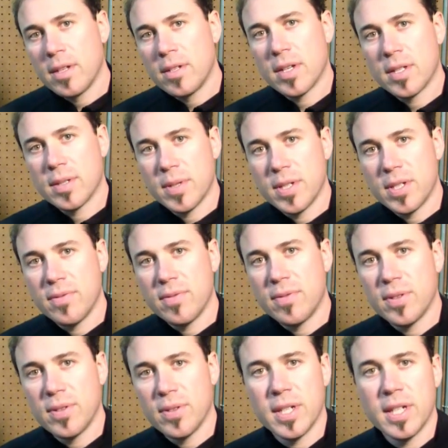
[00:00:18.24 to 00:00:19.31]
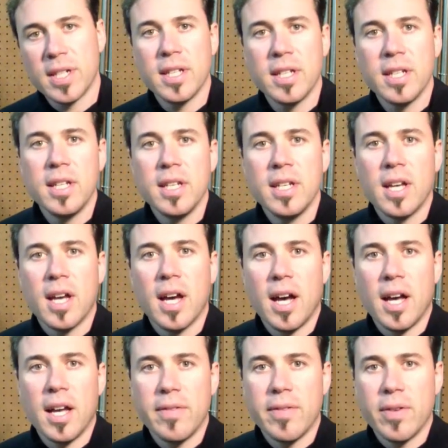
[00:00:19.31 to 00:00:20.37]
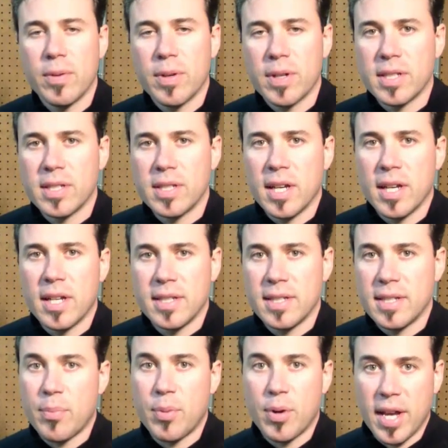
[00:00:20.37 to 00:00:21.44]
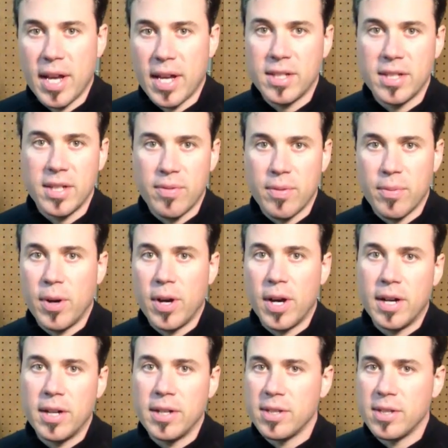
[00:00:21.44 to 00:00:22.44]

transmission fluid, uh, even works uh, to separate algae from water.